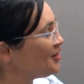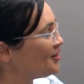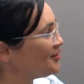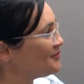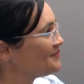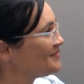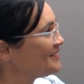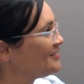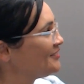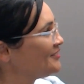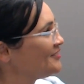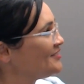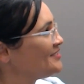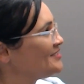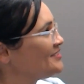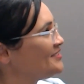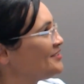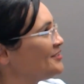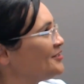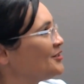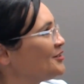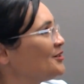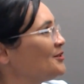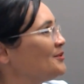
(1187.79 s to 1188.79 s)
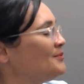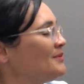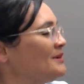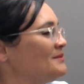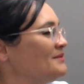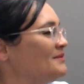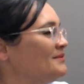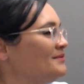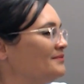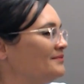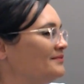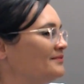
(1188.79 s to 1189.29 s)
not, because
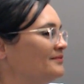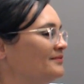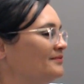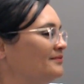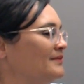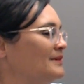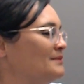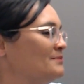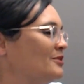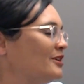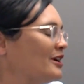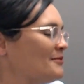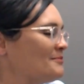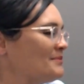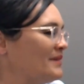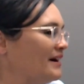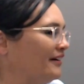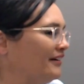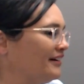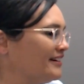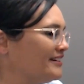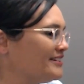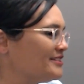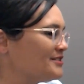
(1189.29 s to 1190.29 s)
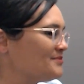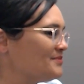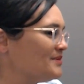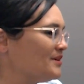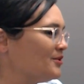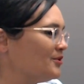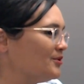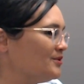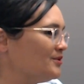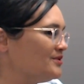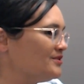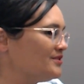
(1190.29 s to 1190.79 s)
we put up barriers
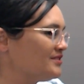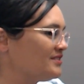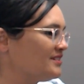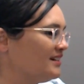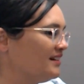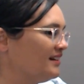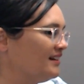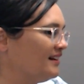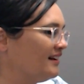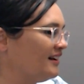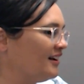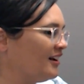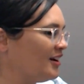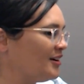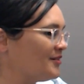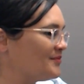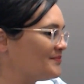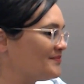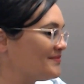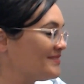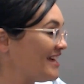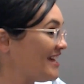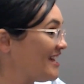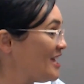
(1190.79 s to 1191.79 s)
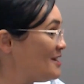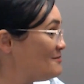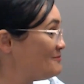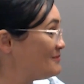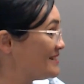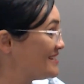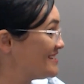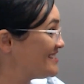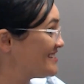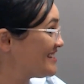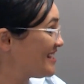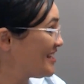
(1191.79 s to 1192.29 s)
because they keep
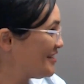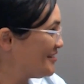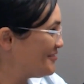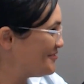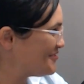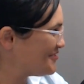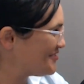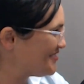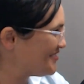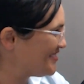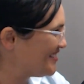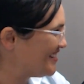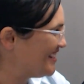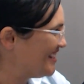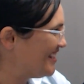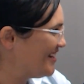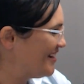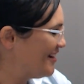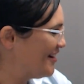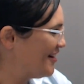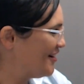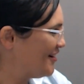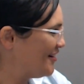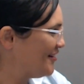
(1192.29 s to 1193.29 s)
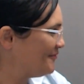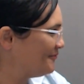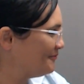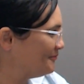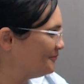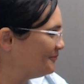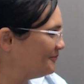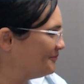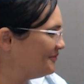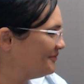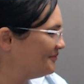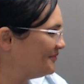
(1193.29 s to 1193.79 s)
us safe,
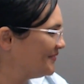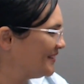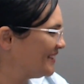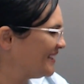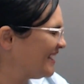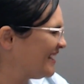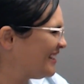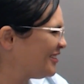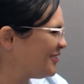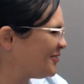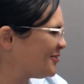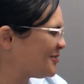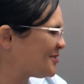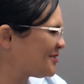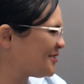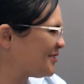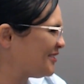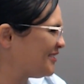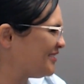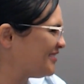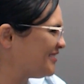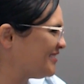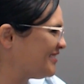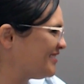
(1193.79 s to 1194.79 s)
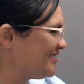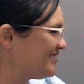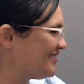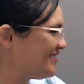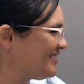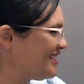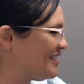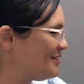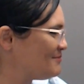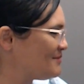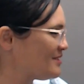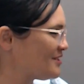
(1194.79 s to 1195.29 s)
but they can also
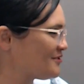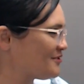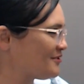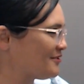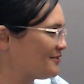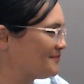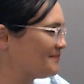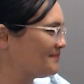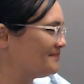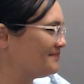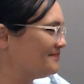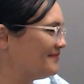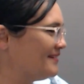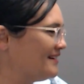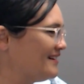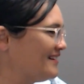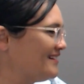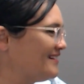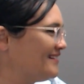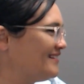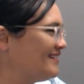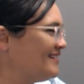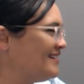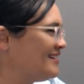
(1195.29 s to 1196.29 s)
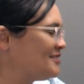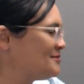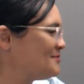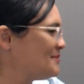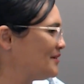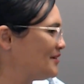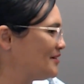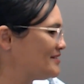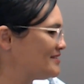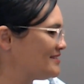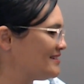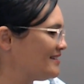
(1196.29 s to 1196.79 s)
keep us from
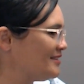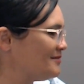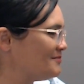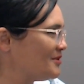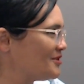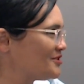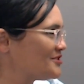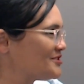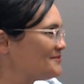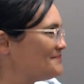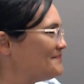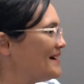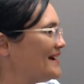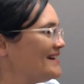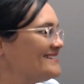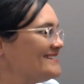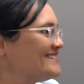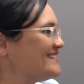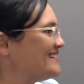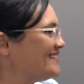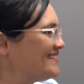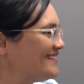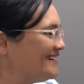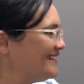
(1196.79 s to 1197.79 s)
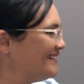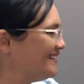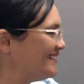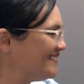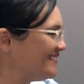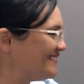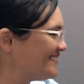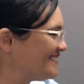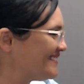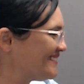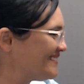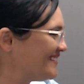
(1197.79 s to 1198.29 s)
experiencing the most amazing
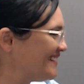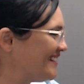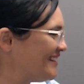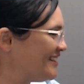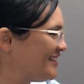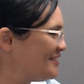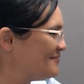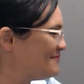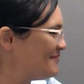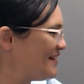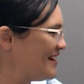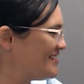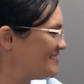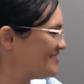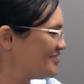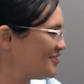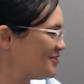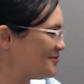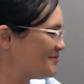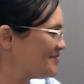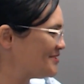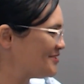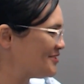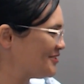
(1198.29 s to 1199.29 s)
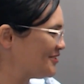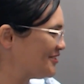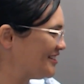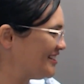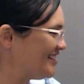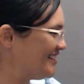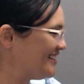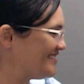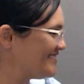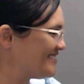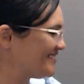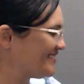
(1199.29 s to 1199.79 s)
things and the amazing
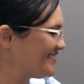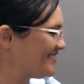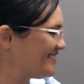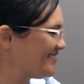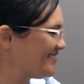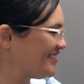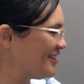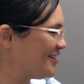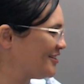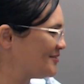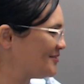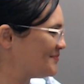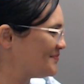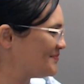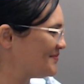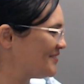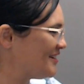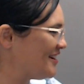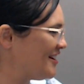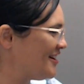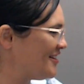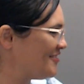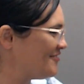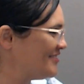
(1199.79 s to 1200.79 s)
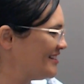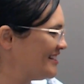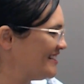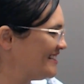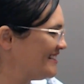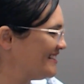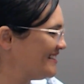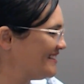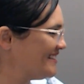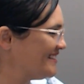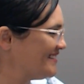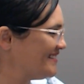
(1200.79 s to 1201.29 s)
opportunities that come our
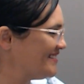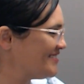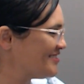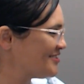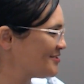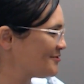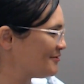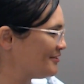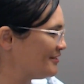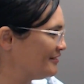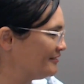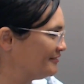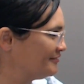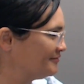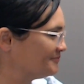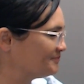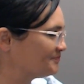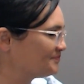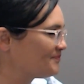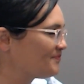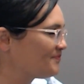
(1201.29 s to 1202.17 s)
way as well.